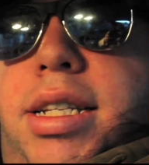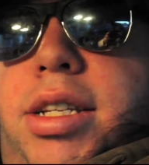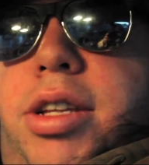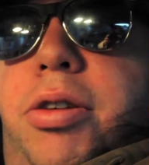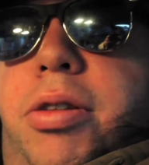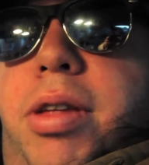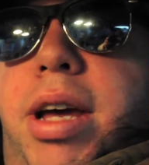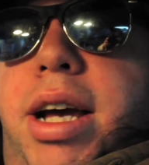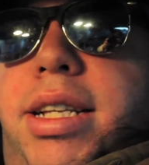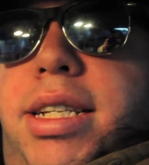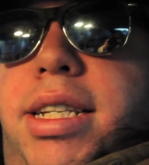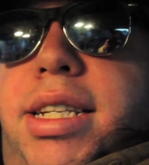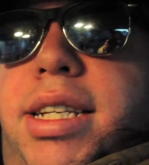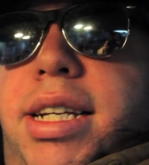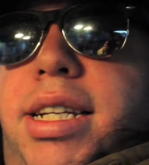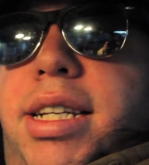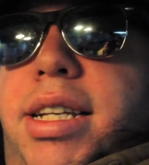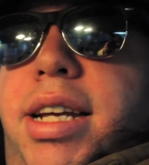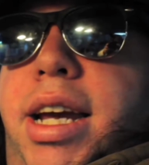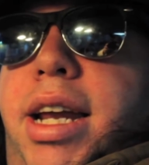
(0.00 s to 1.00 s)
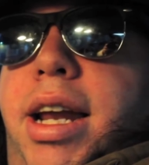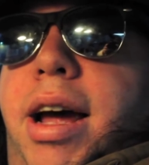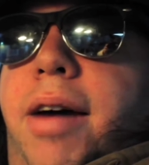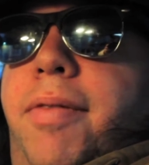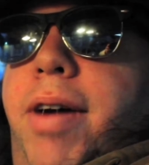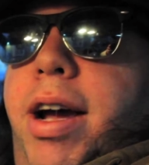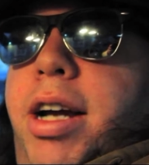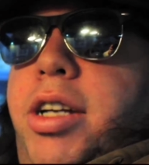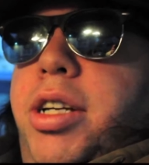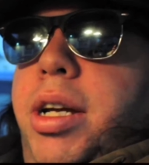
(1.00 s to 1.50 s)
2016, I've
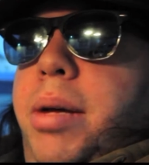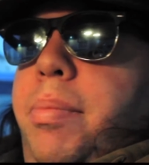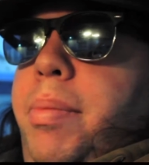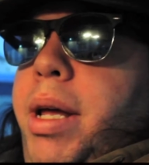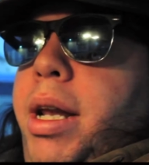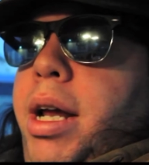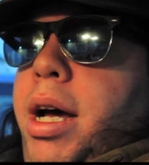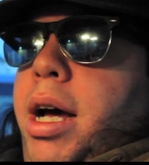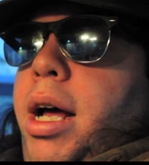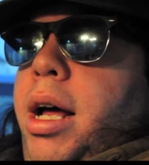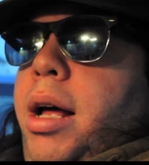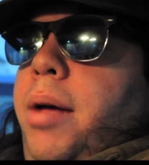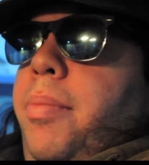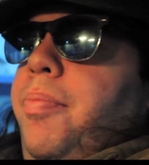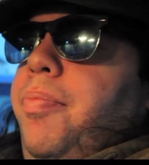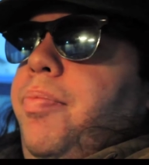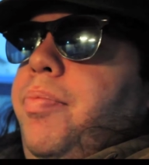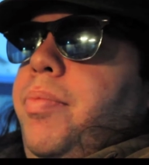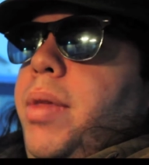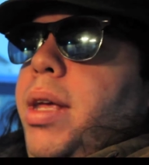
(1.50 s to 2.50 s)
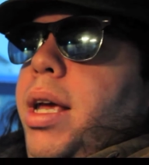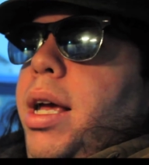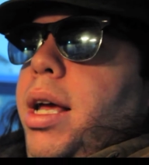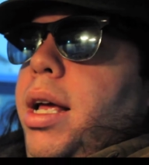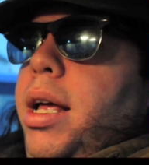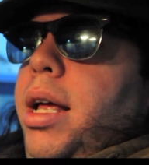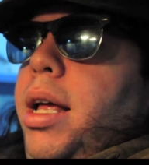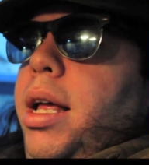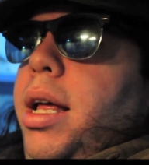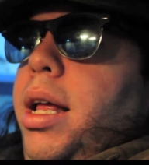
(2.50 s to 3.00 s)
actually been
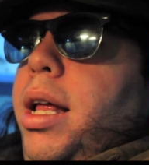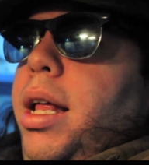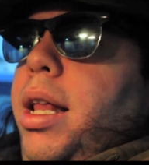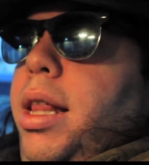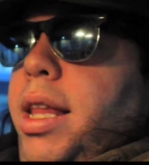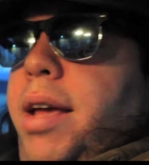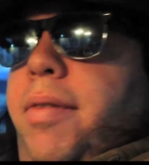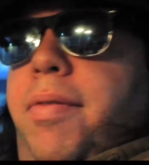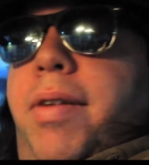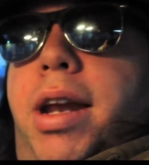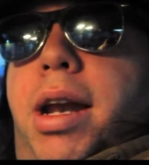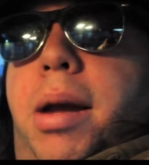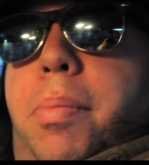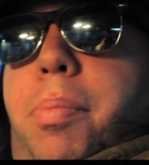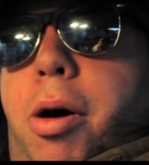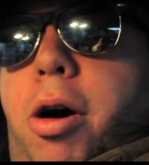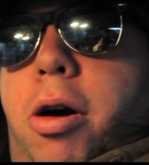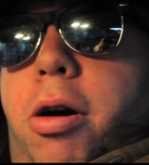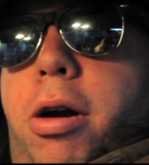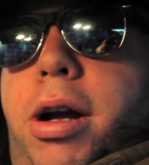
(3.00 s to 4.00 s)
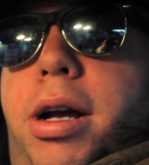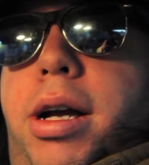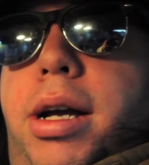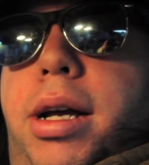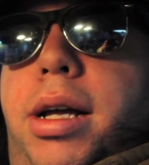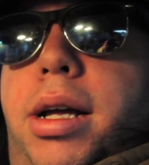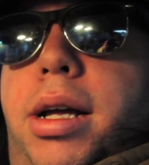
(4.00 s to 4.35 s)
living in a park.